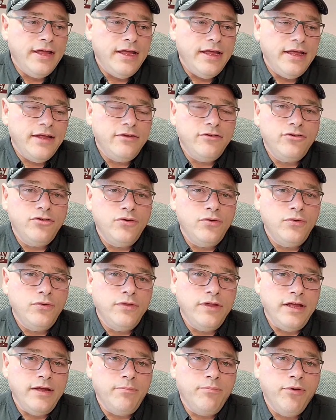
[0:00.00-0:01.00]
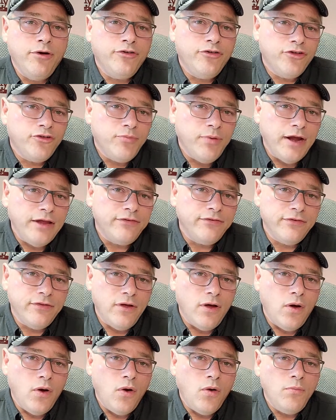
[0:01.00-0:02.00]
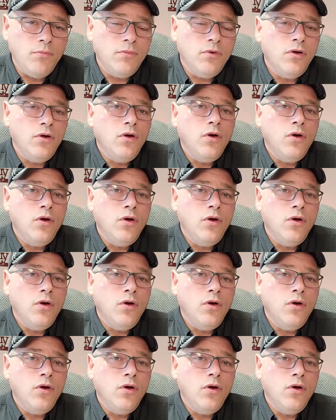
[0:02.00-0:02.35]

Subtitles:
into the purchase price of the home,